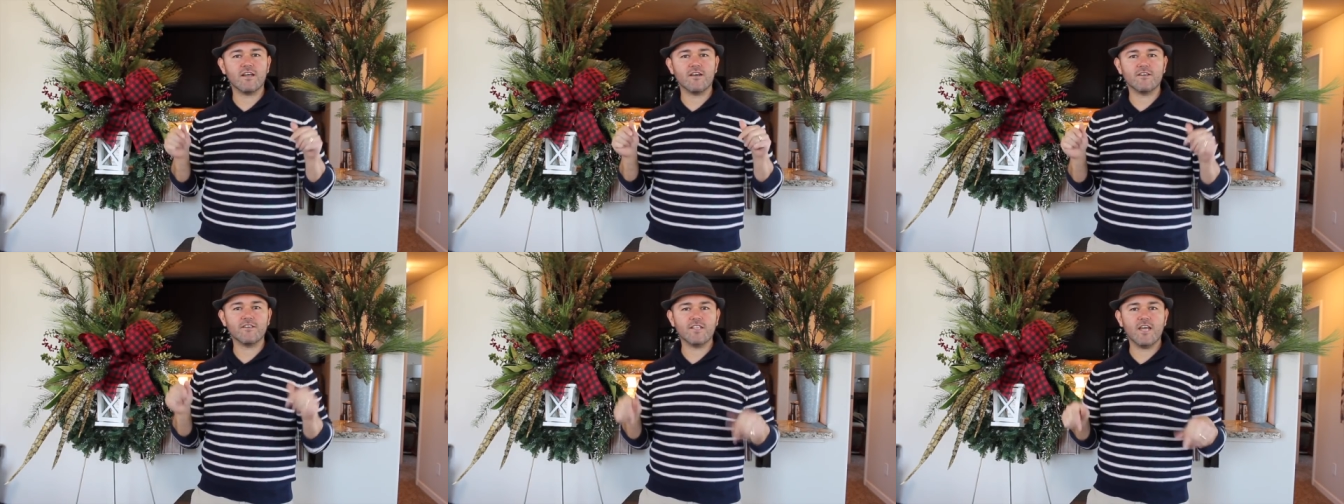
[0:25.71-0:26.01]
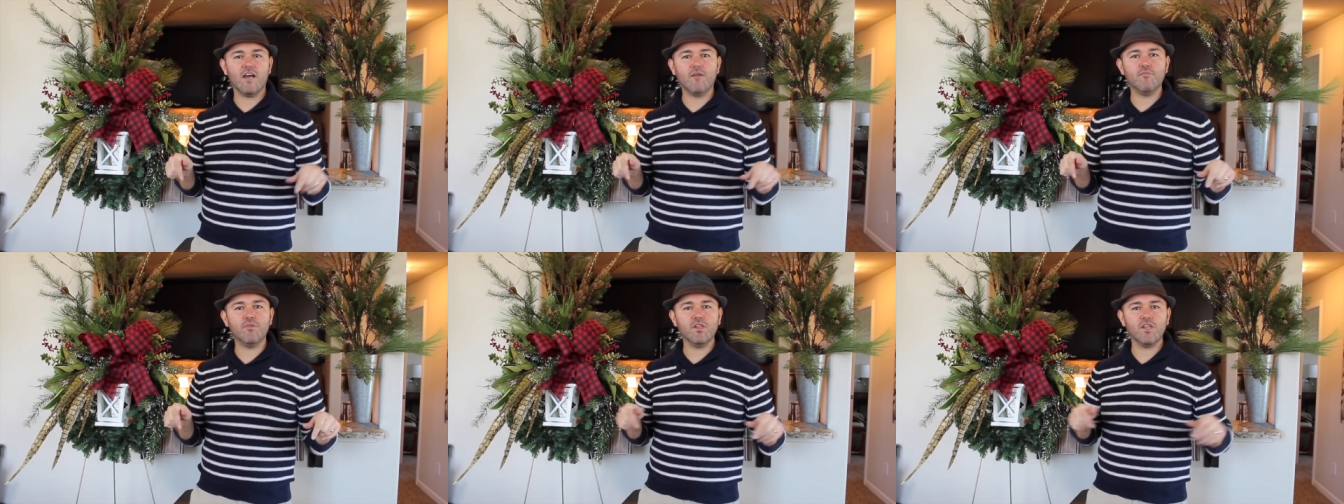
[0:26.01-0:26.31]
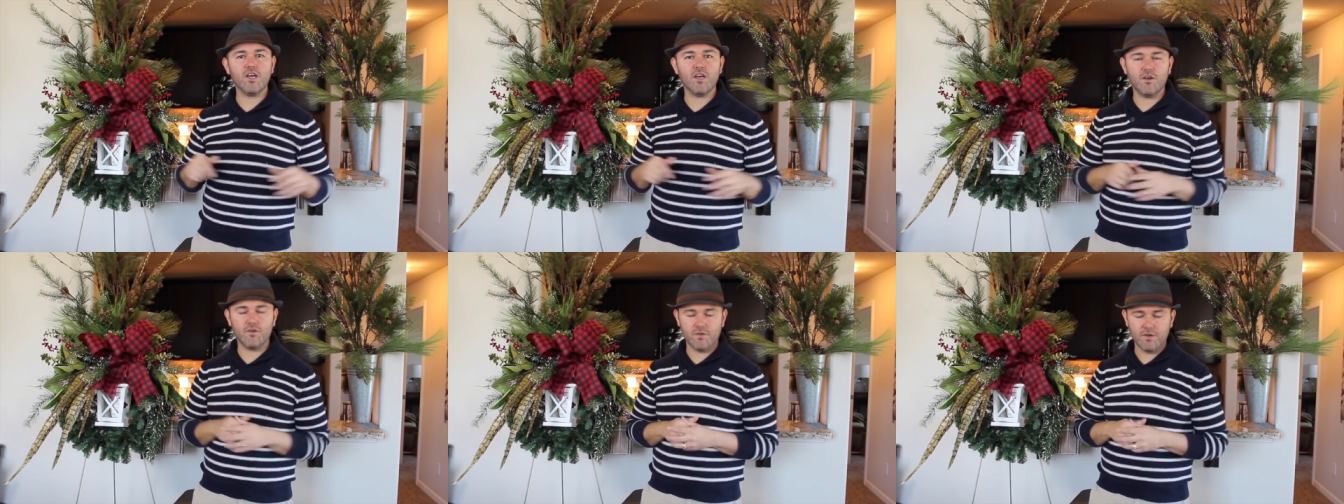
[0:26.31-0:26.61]
are down
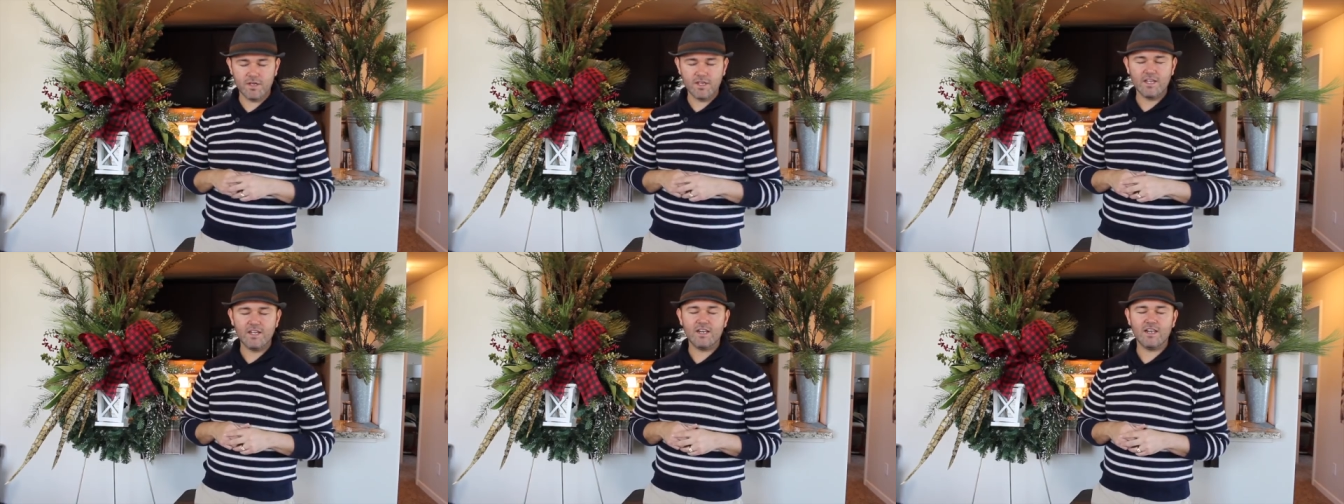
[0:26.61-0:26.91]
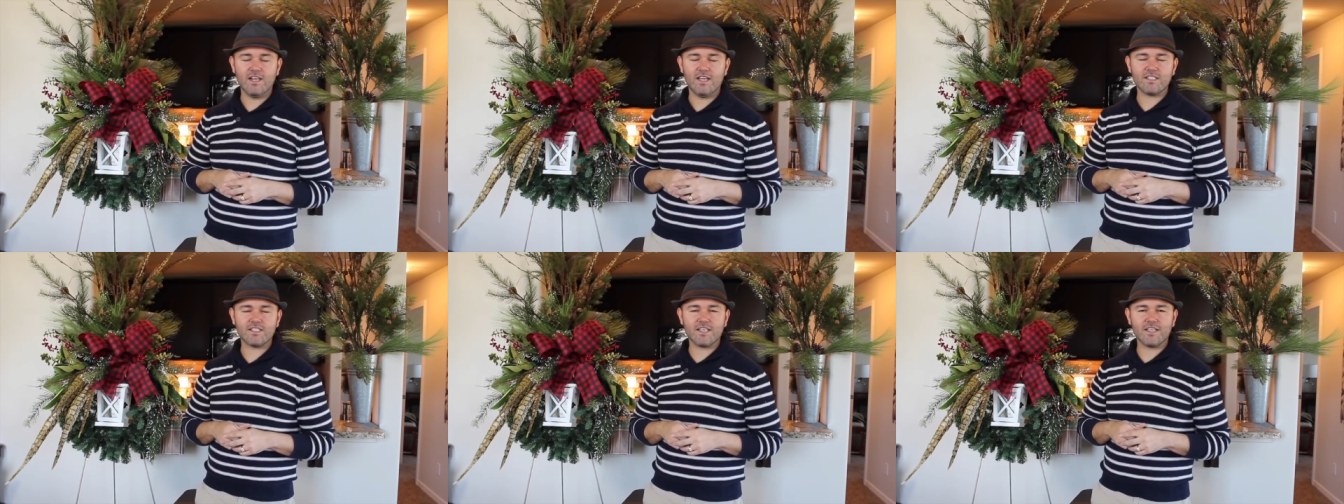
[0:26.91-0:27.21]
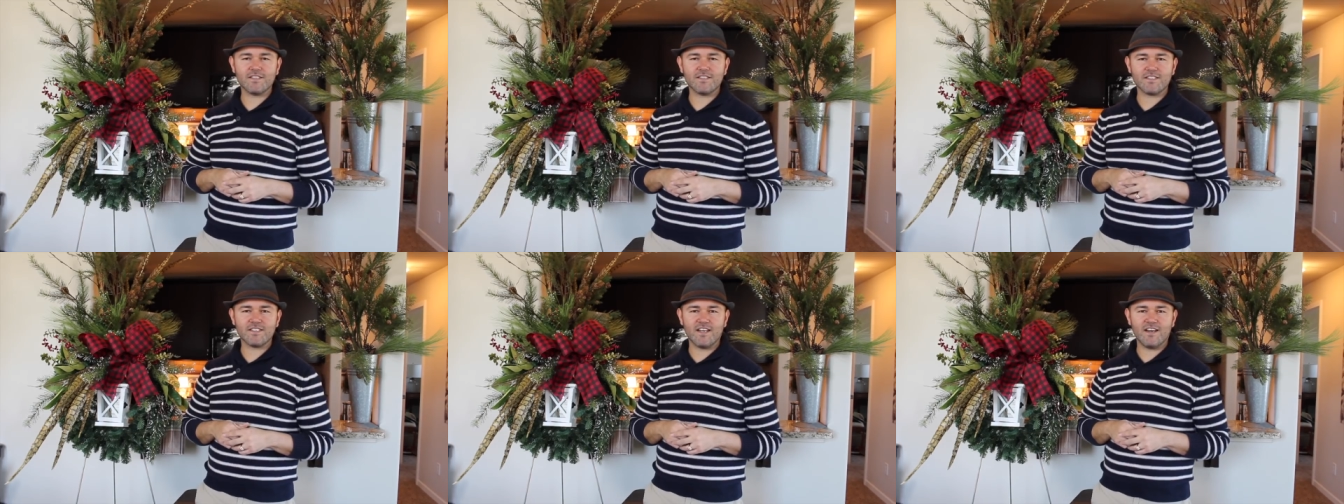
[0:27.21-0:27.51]
below. Let's
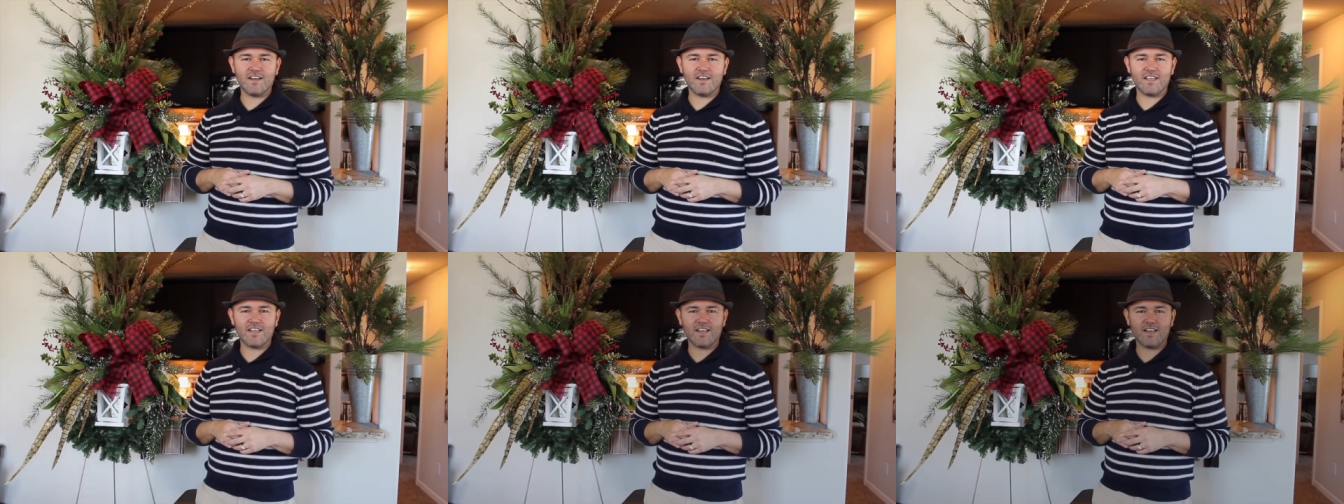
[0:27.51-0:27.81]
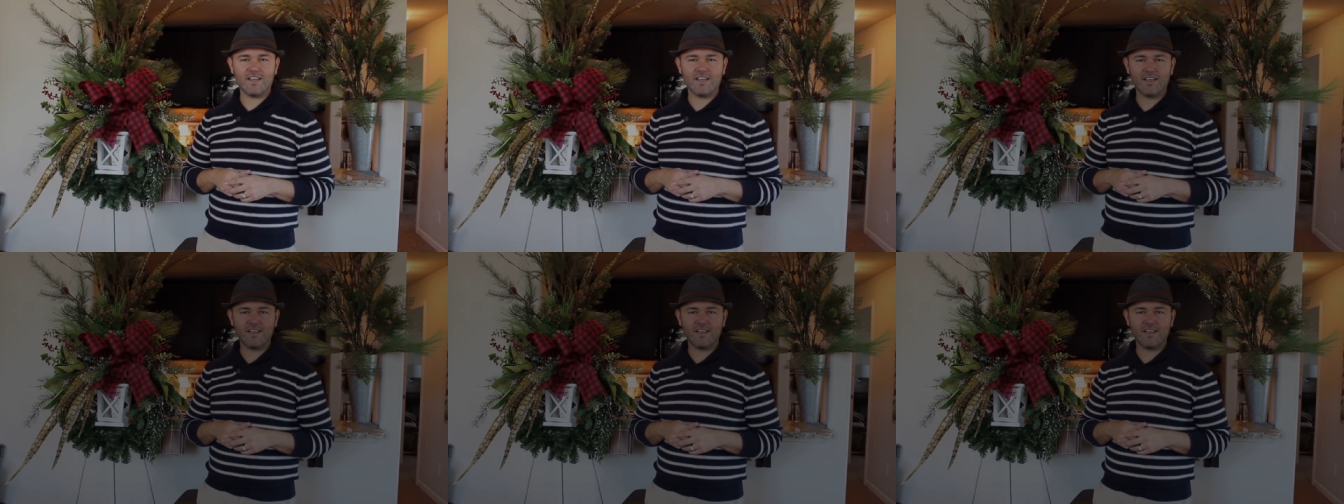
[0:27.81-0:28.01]
get started.